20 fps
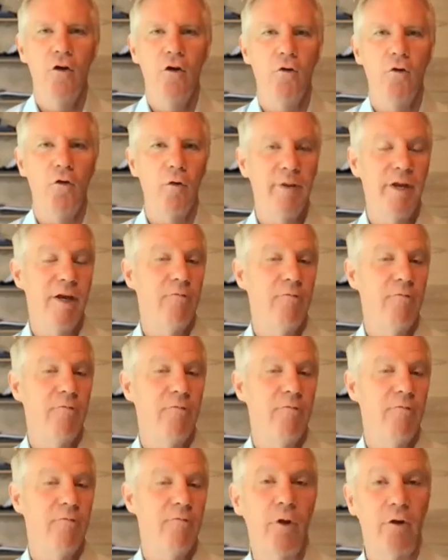or being
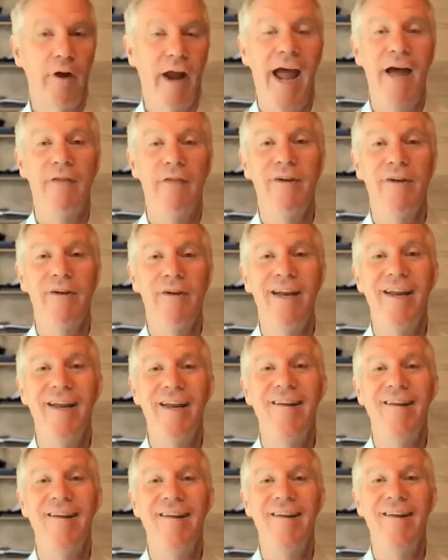resourceful, or having
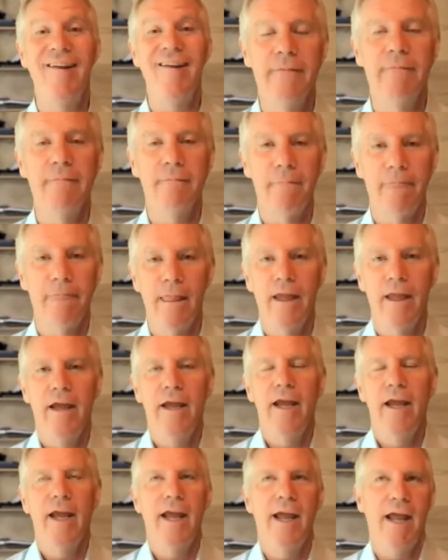integrity.
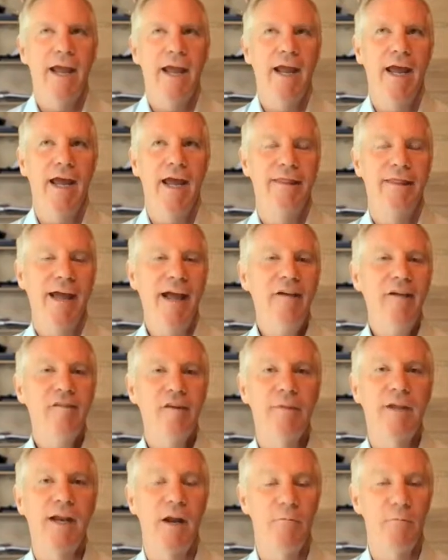And that's
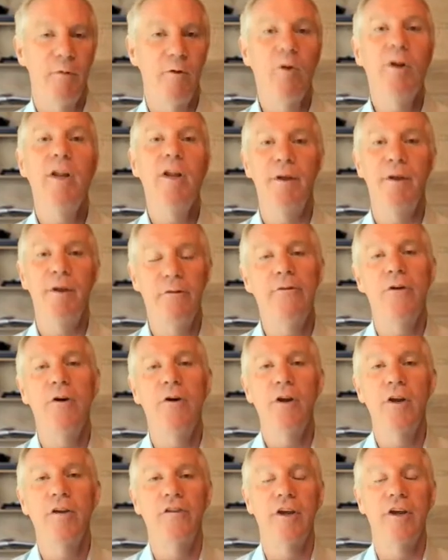something I've really been
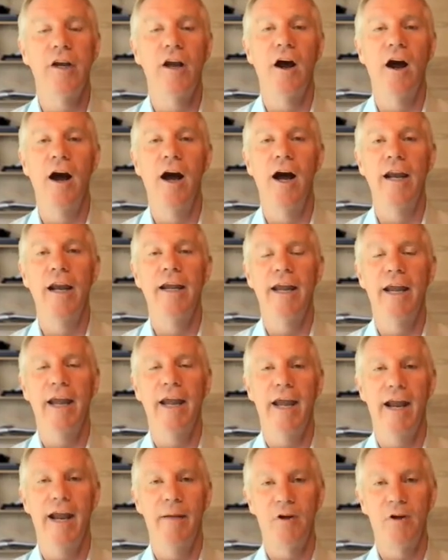focusing on.
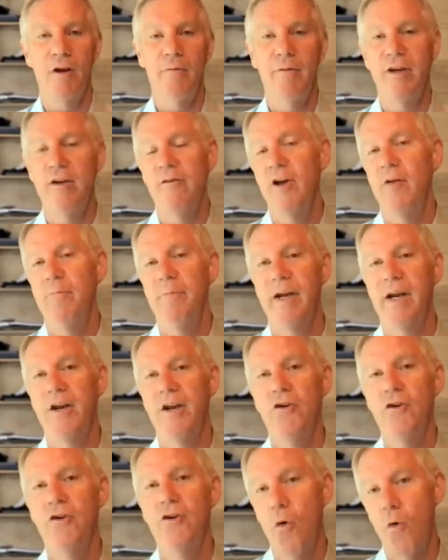And I'm going to be developing a
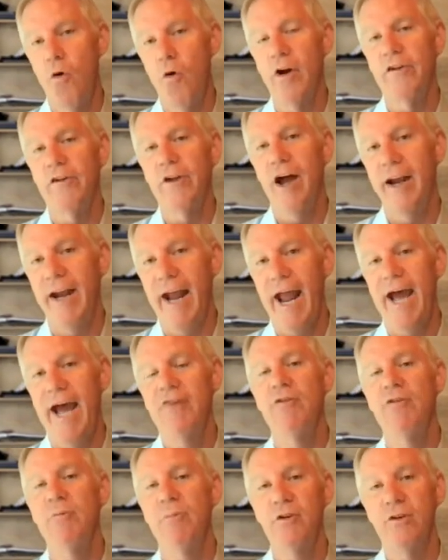new course on
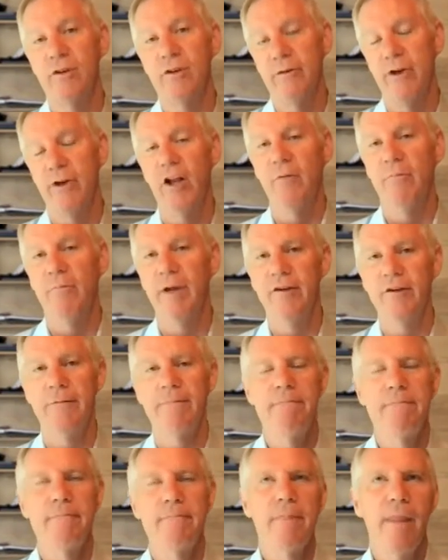attribute development.
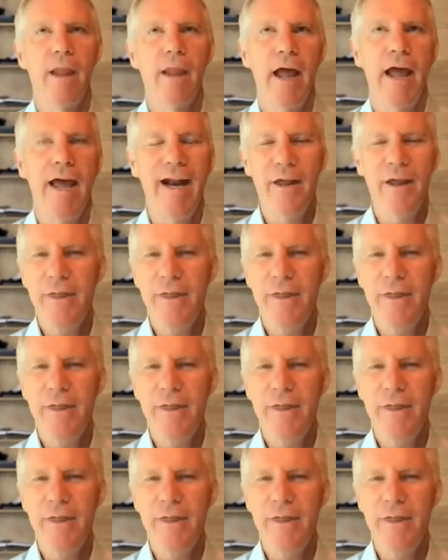And I